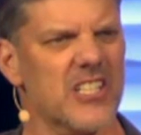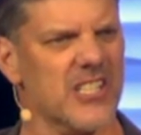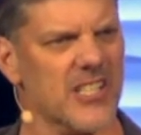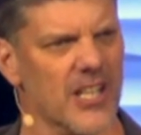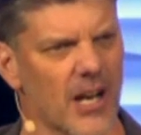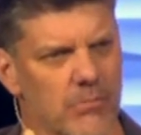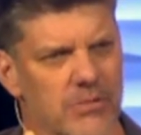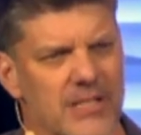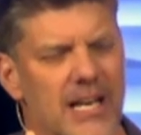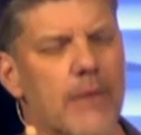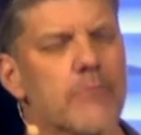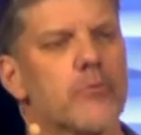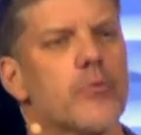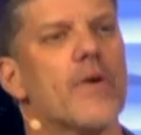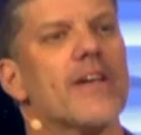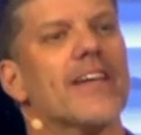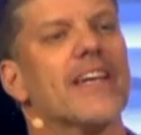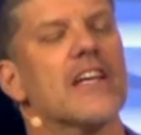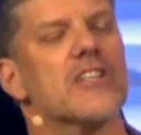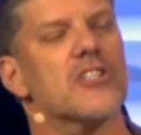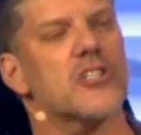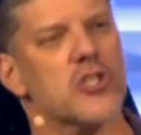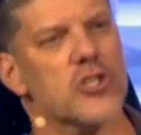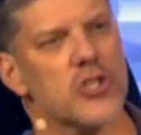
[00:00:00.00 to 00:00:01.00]
sometimes we
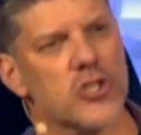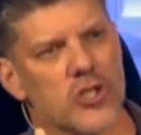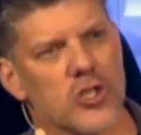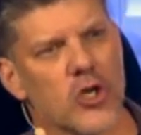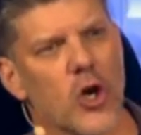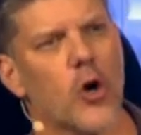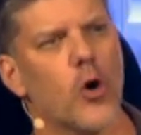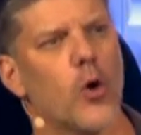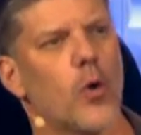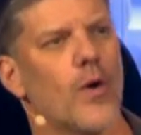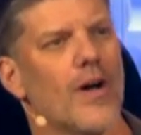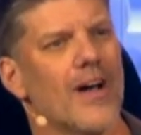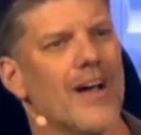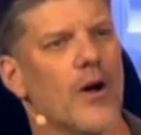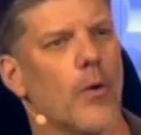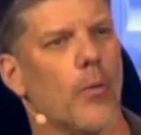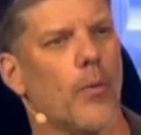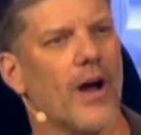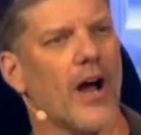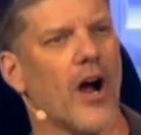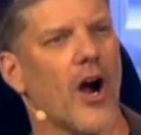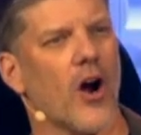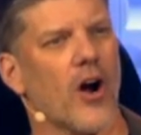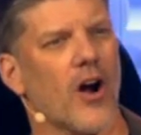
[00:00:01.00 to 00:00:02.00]
get so,
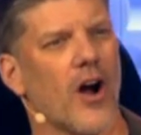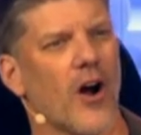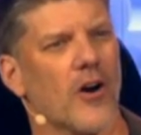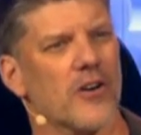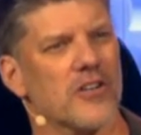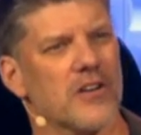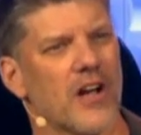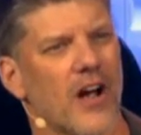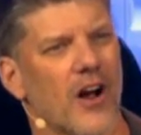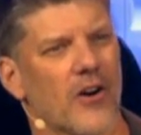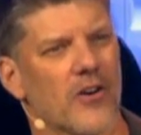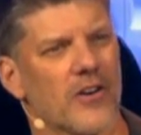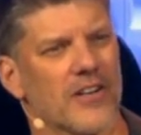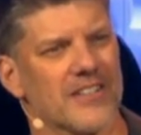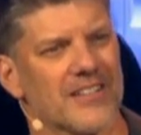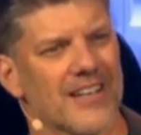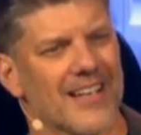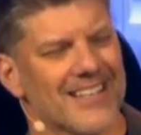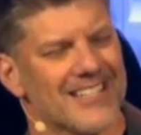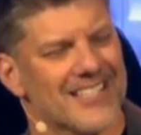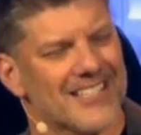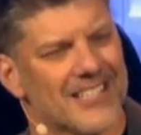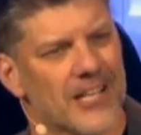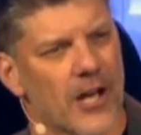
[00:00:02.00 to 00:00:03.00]
our
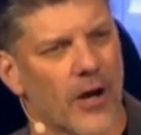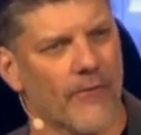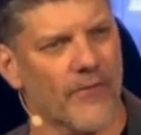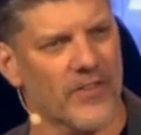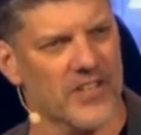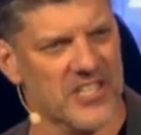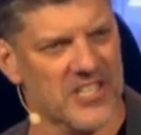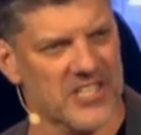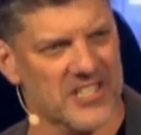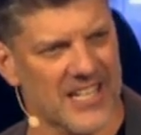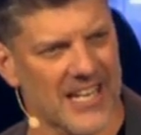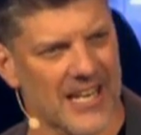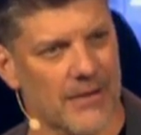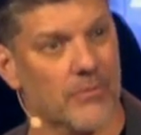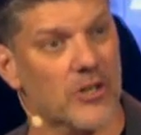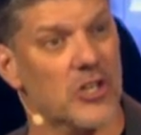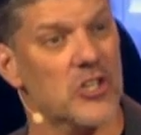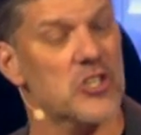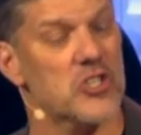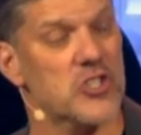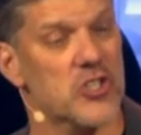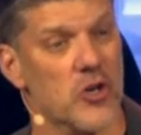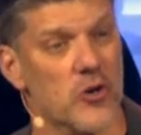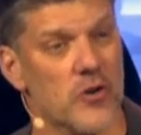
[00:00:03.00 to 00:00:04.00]
self-esteem
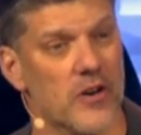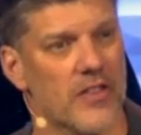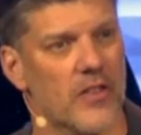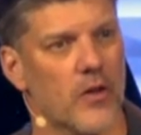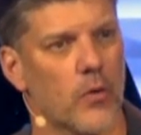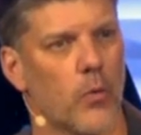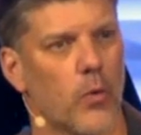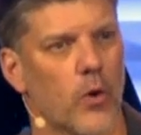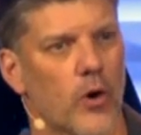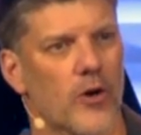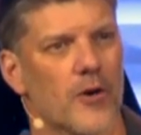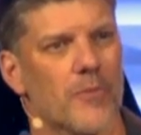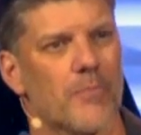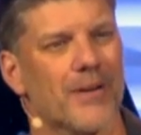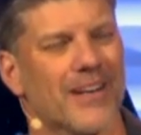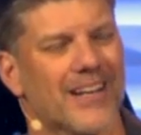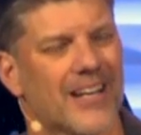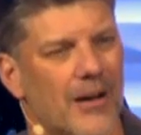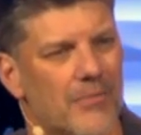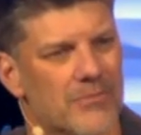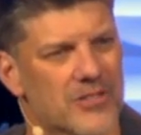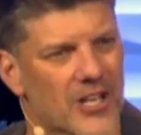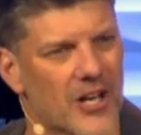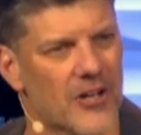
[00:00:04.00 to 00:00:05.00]
concerning the word
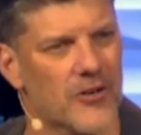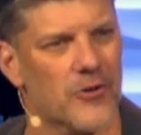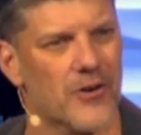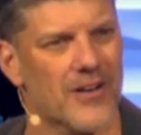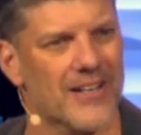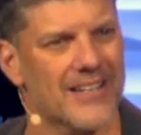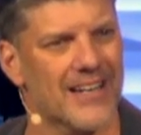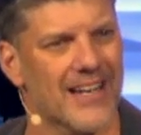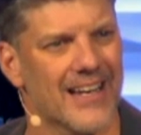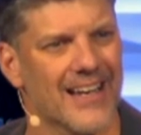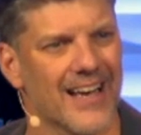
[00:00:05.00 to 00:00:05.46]
becomes under